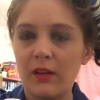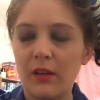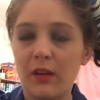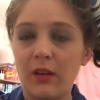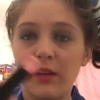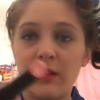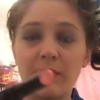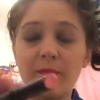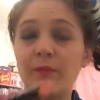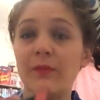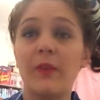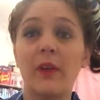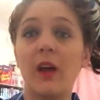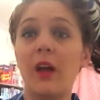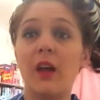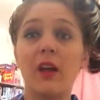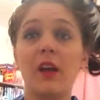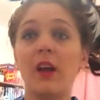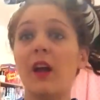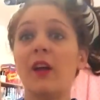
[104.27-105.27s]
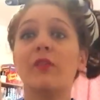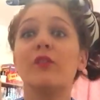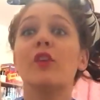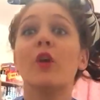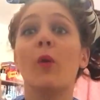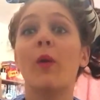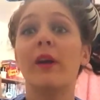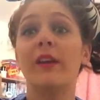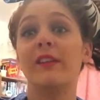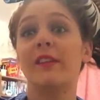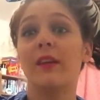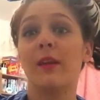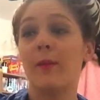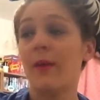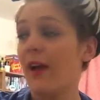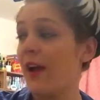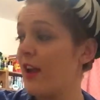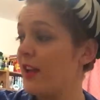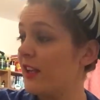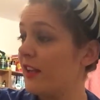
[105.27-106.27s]
I, I have no idea
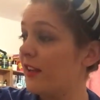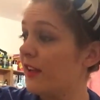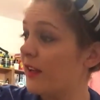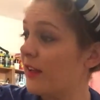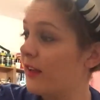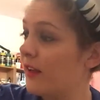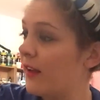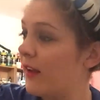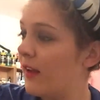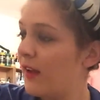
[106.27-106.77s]
about anything.